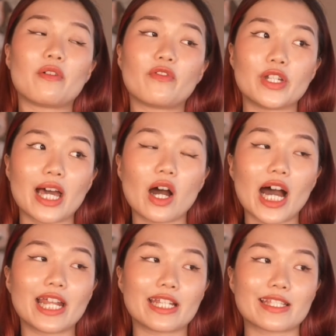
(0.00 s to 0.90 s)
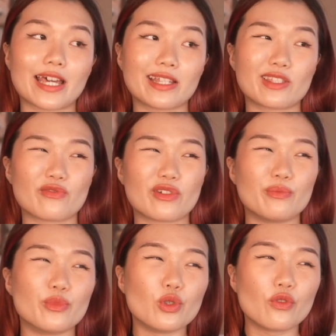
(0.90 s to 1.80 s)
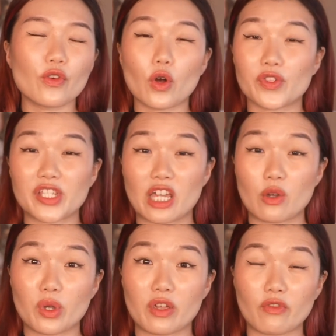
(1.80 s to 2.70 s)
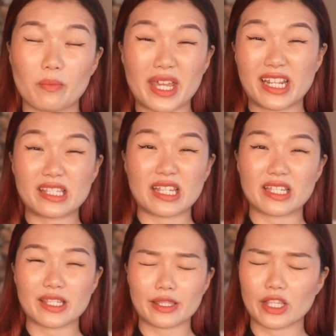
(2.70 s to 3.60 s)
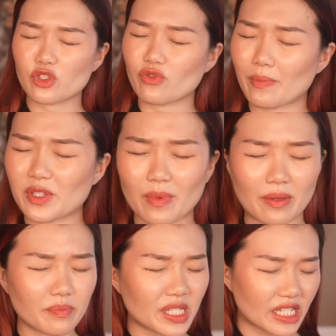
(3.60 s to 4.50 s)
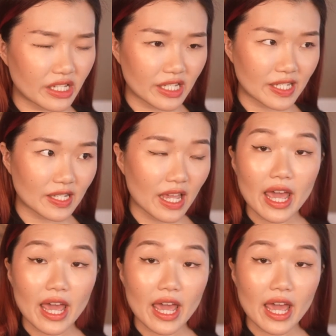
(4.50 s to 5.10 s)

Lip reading: for now, I decided to remove or stay away from anything that disrupts my peace,